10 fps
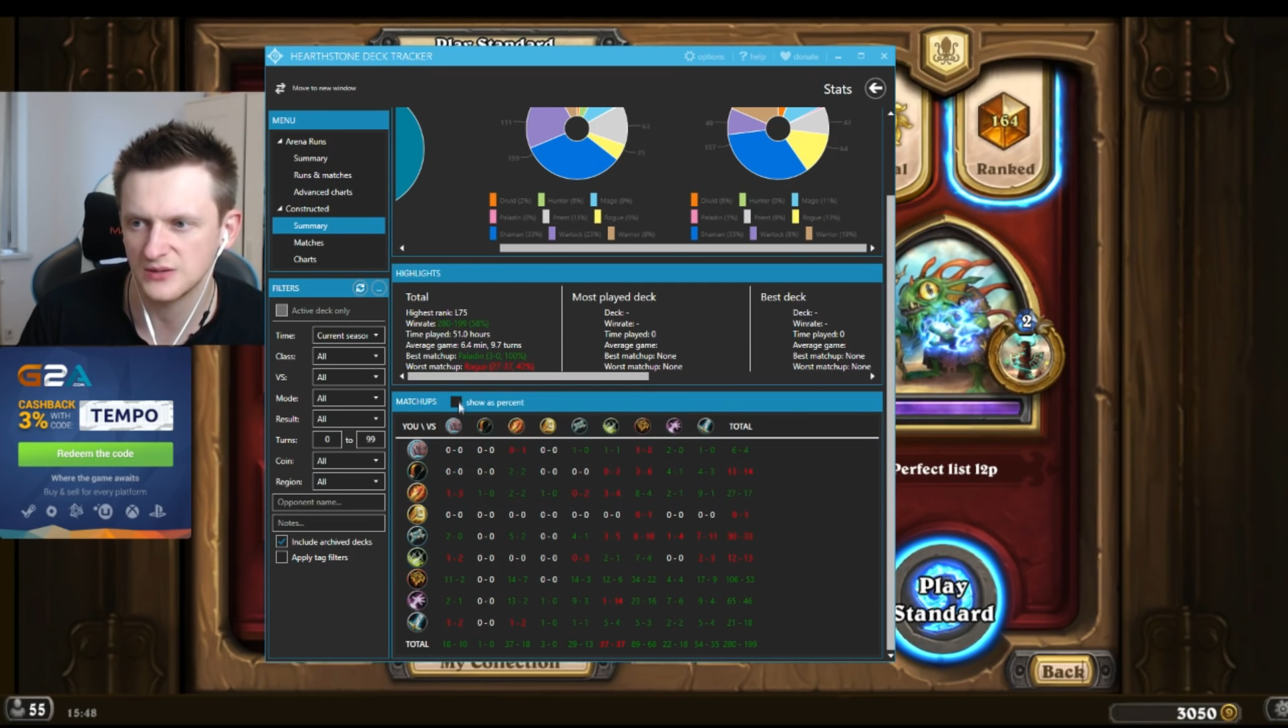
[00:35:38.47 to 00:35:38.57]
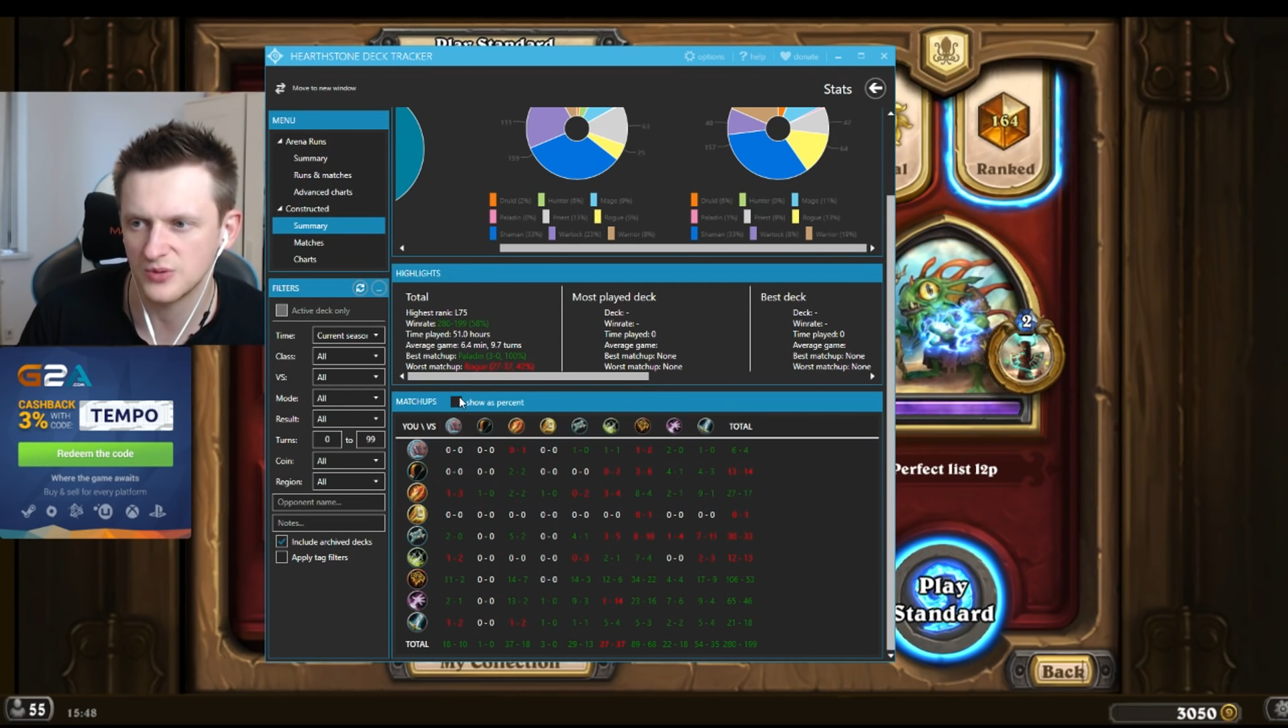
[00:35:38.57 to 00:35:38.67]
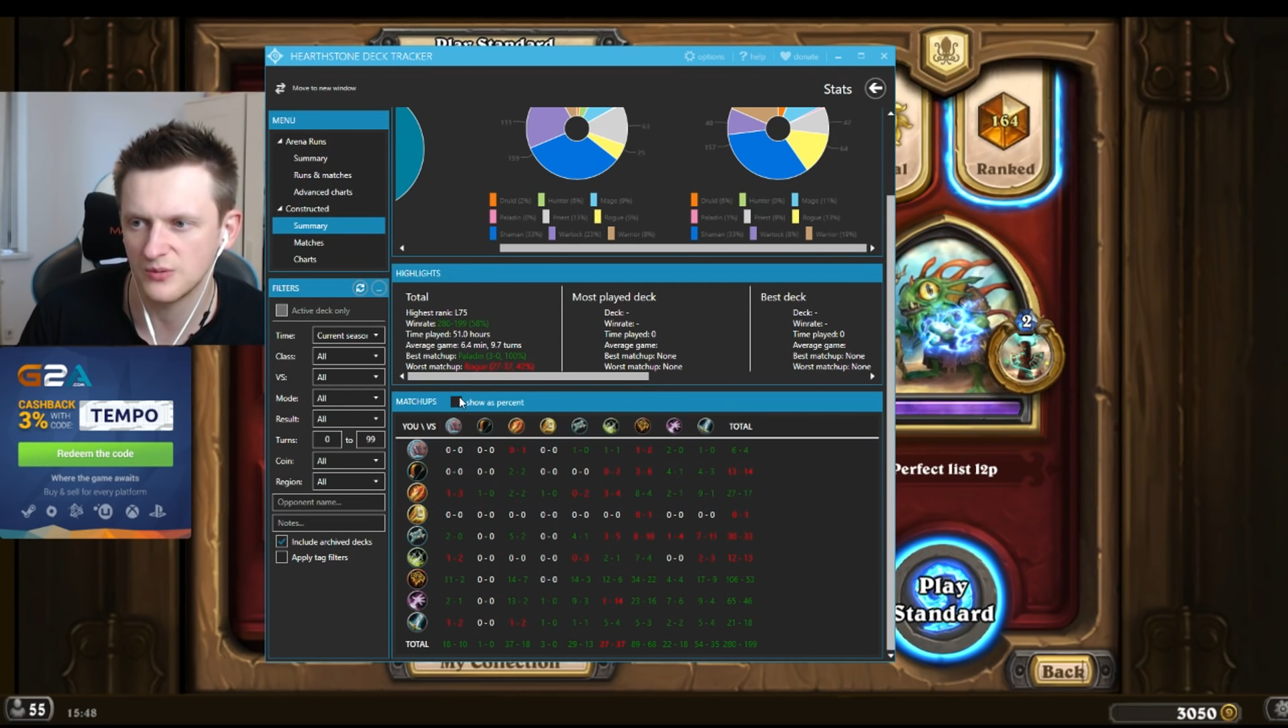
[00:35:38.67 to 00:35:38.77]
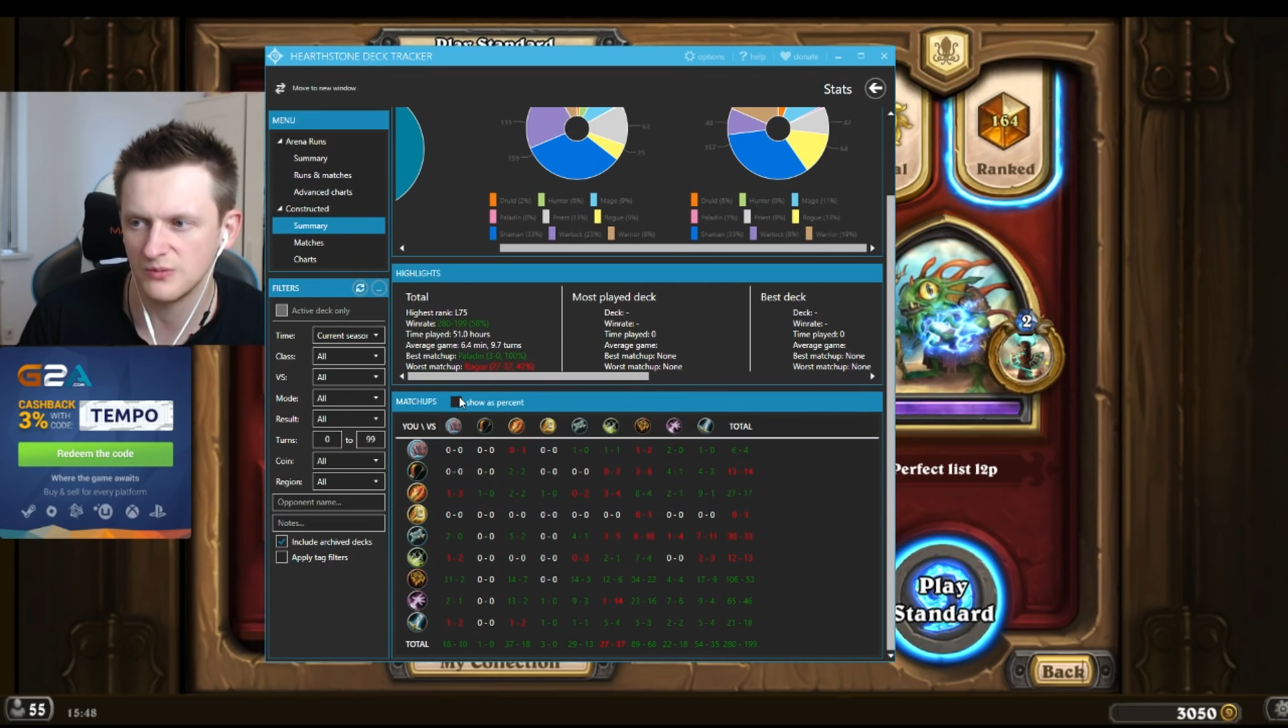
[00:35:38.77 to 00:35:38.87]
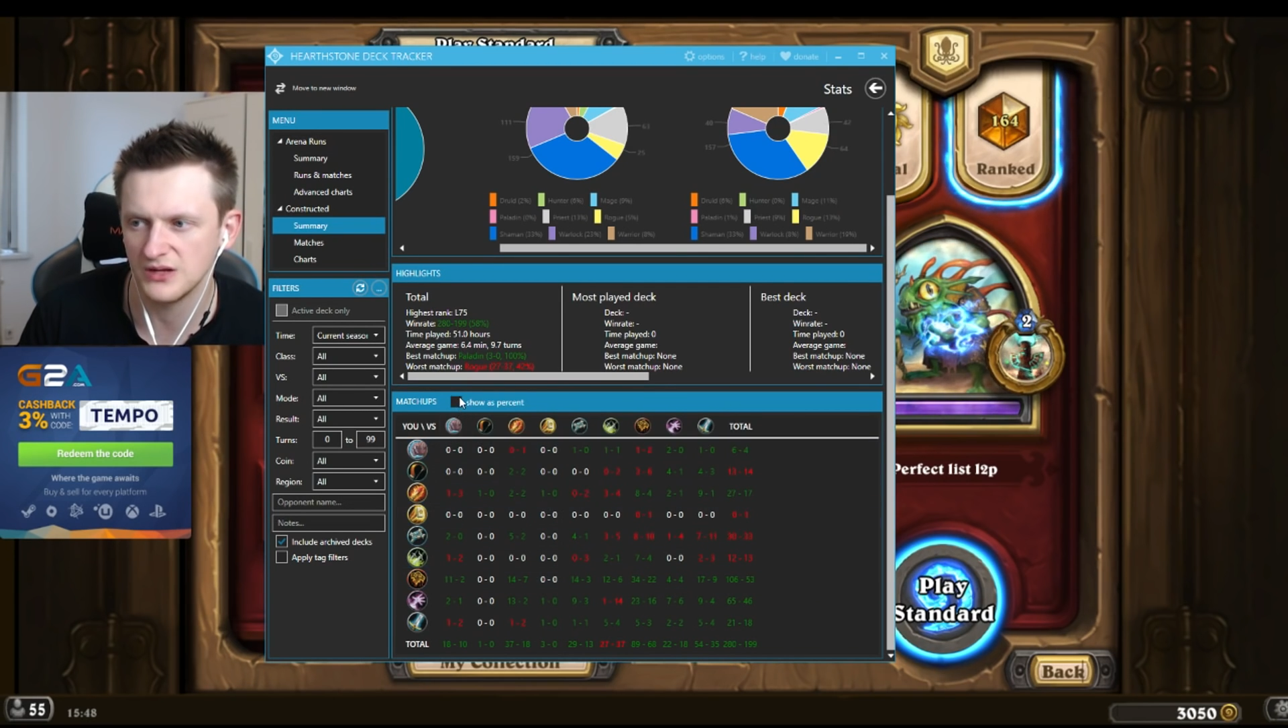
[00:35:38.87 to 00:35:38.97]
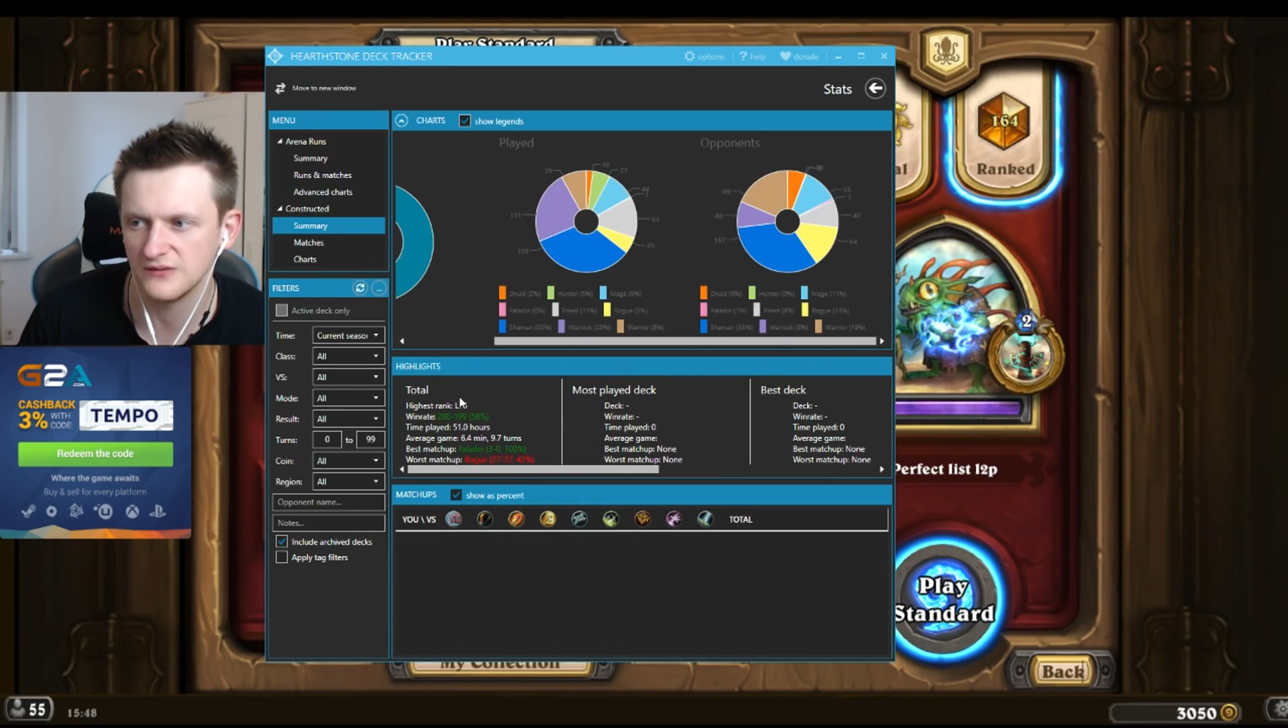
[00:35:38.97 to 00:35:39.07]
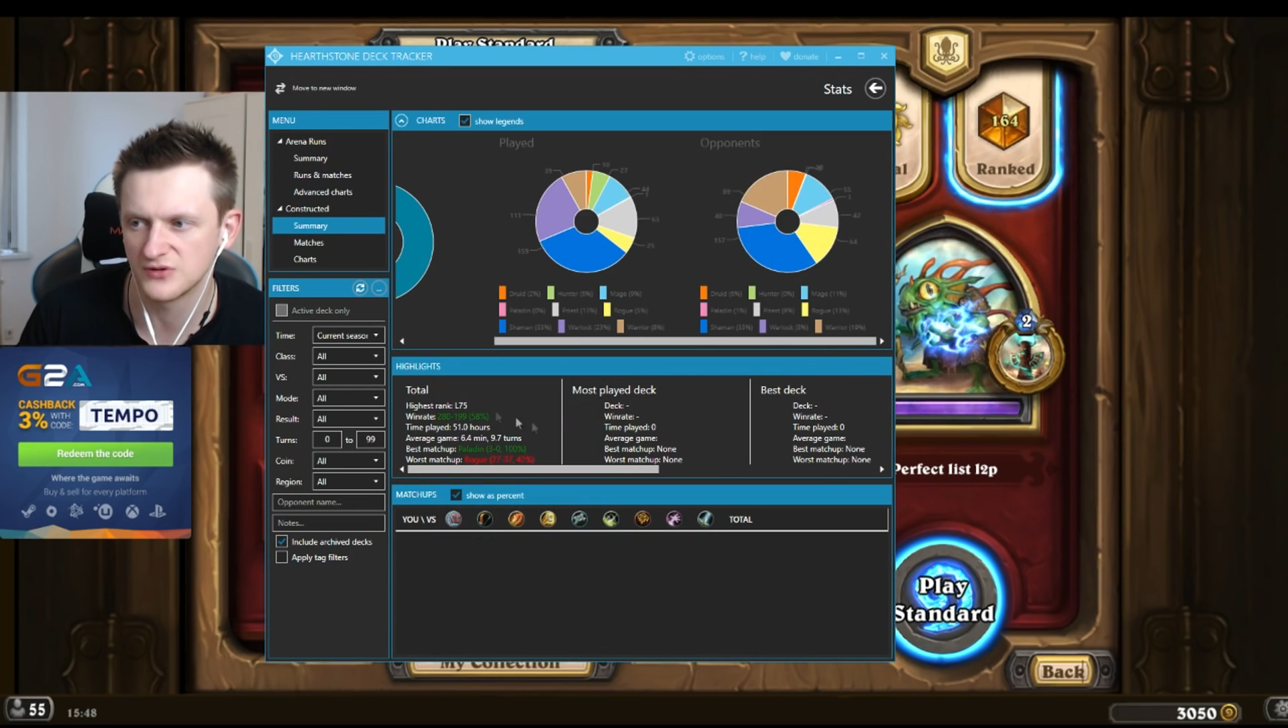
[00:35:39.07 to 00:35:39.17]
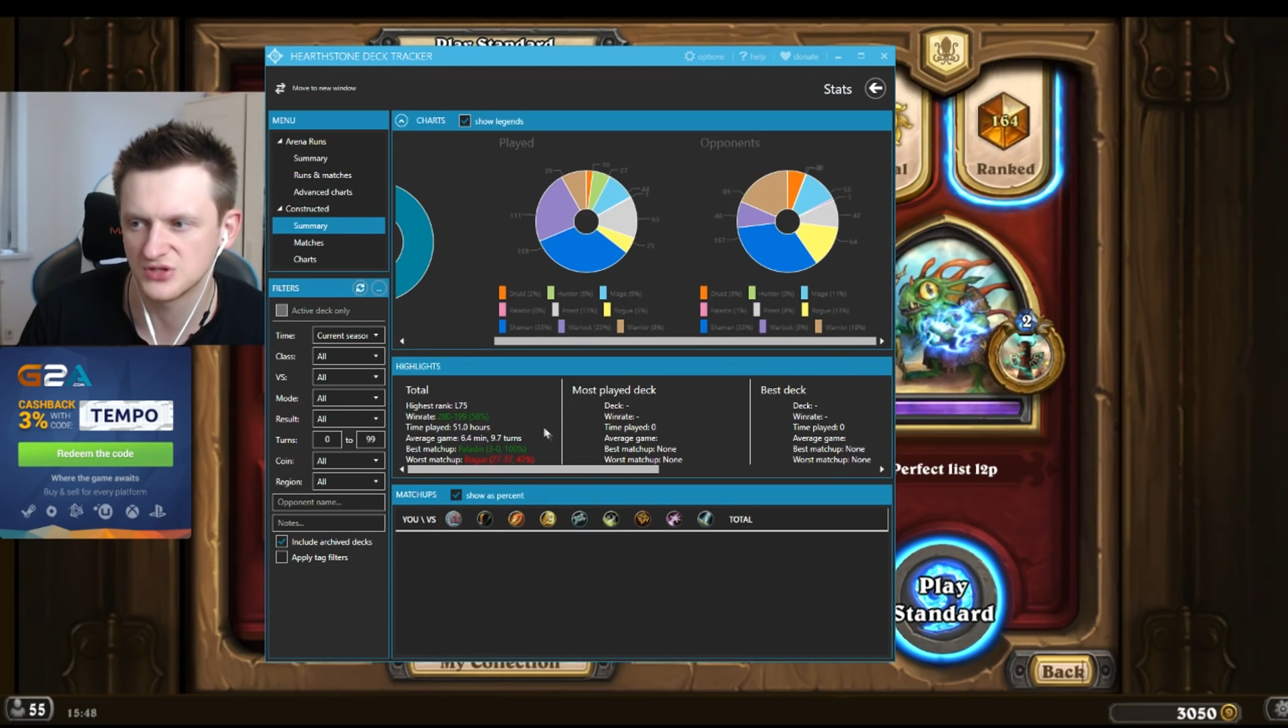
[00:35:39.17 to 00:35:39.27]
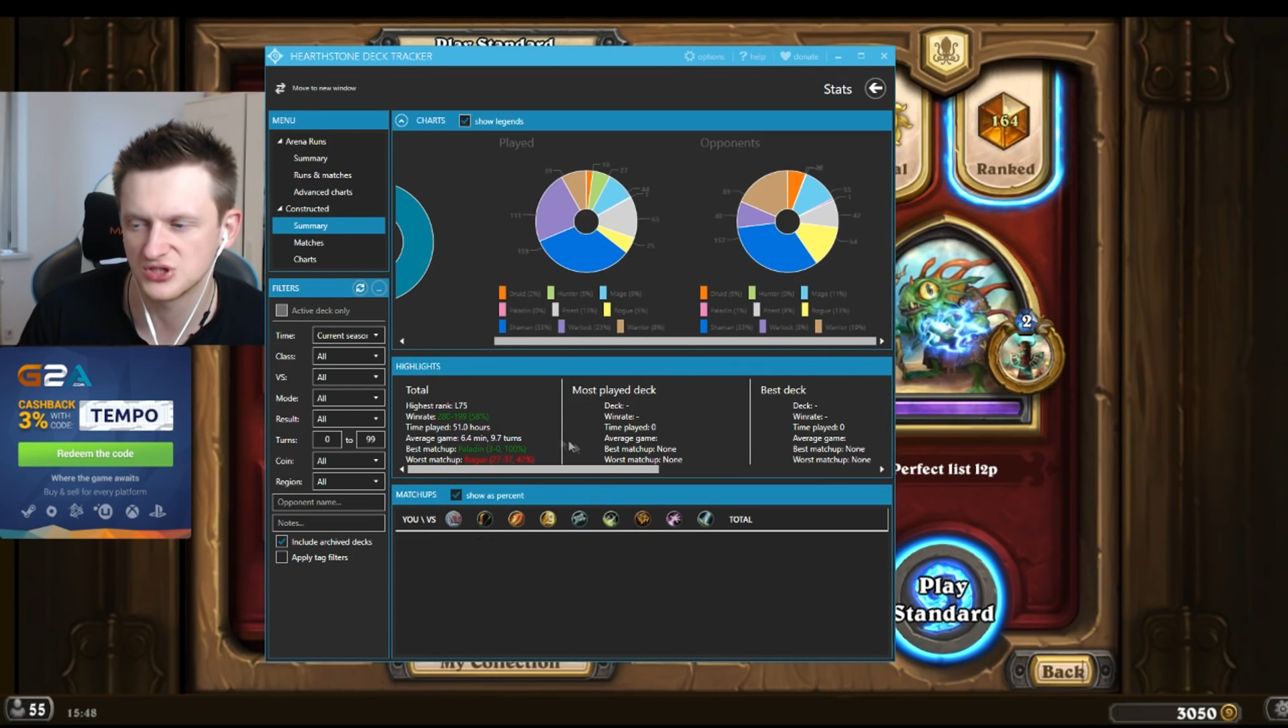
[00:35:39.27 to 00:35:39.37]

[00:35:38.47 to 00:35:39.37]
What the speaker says: probably versus